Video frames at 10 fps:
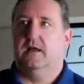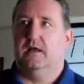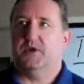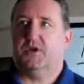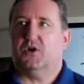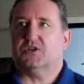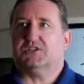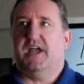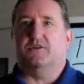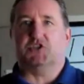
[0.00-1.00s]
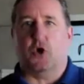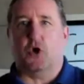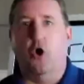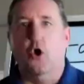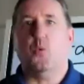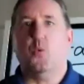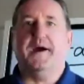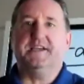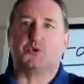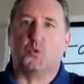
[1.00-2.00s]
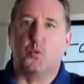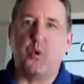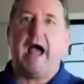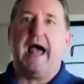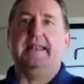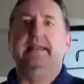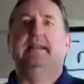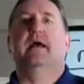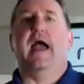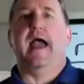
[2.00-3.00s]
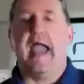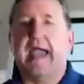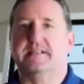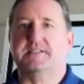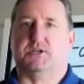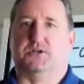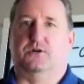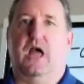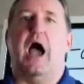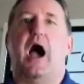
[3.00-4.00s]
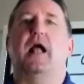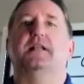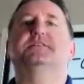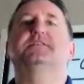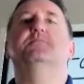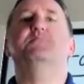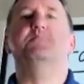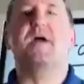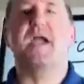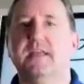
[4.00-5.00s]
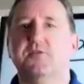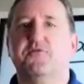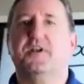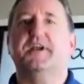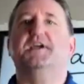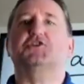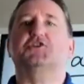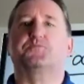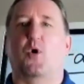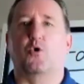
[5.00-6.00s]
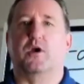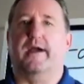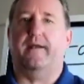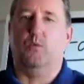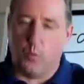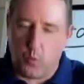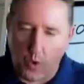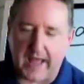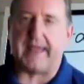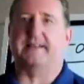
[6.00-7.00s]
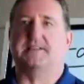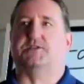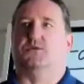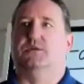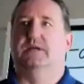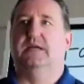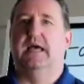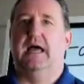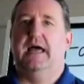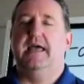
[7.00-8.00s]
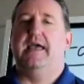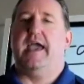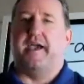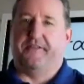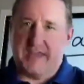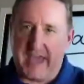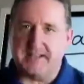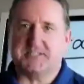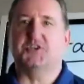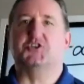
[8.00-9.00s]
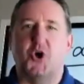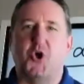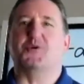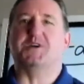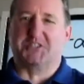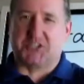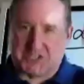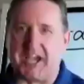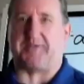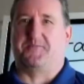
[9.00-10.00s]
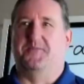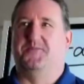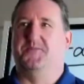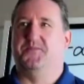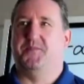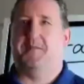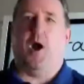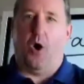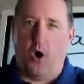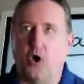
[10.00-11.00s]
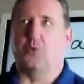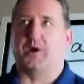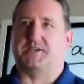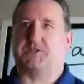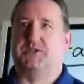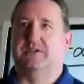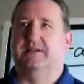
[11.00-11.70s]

because there is always one answer, ultimately spoken, one answer, and the answer is always the same. Always.